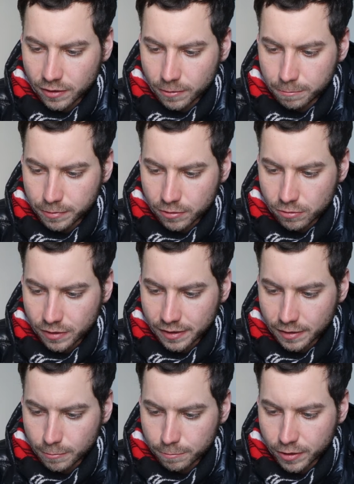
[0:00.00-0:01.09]
up
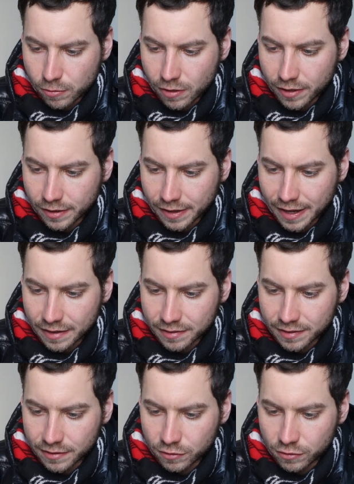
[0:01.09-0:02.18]
bequeathing
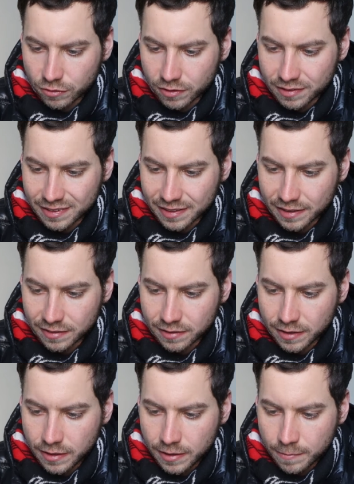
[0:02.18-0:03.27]
assets to descendants.
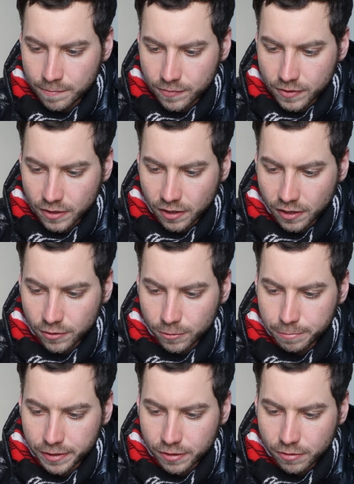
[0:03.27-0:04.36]
Other
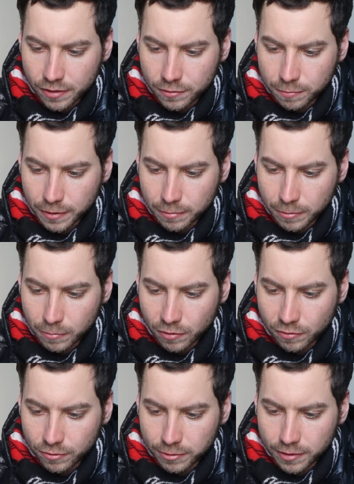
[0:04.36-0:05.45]
bequests may be
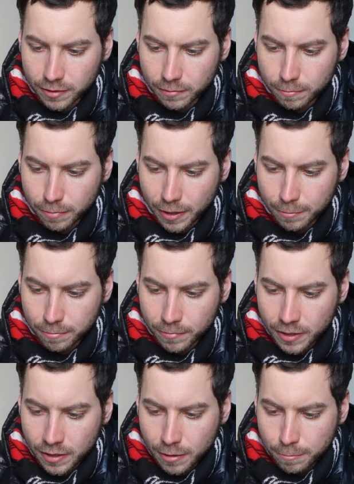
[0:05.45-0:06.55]
motivated by
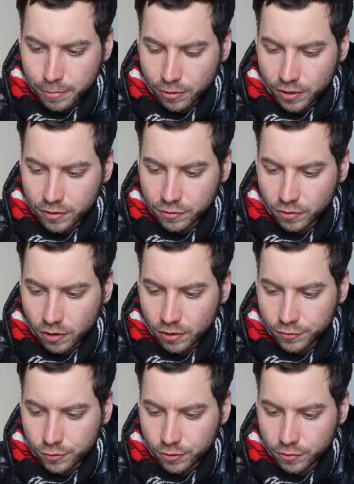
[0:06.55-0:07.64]
parental
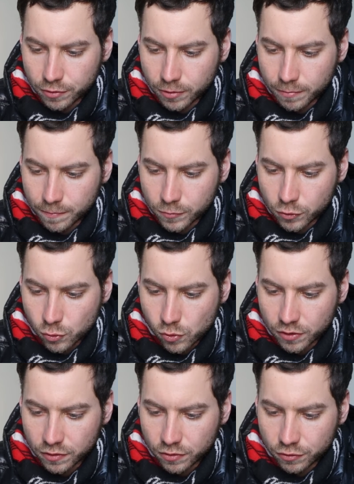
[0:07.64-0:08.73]
altruism
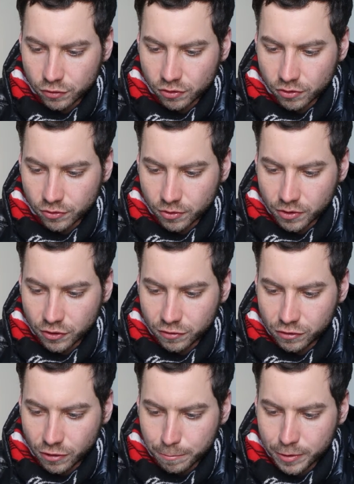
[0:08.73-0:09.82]
towards their children.
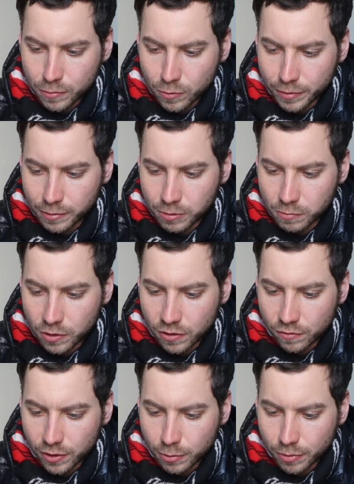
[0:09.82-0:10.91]
Some people may be
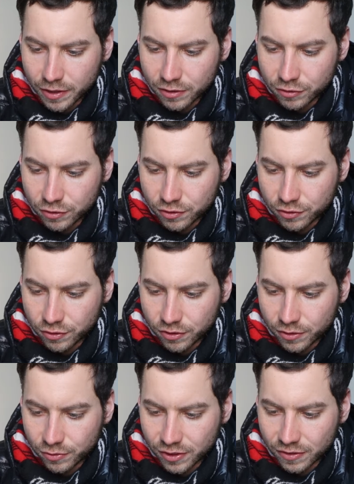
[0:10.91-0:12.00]
motivated by the sheer joy
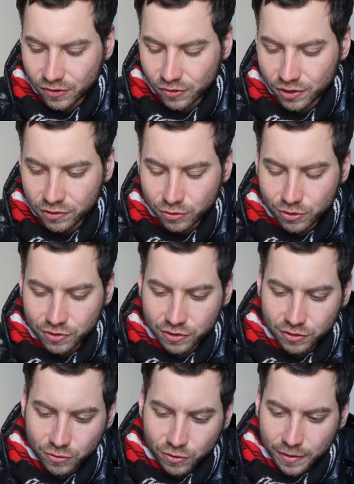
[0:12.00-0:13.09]
of giving
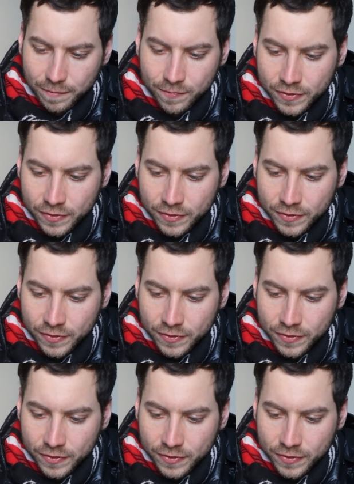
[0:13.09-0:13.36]
resources away.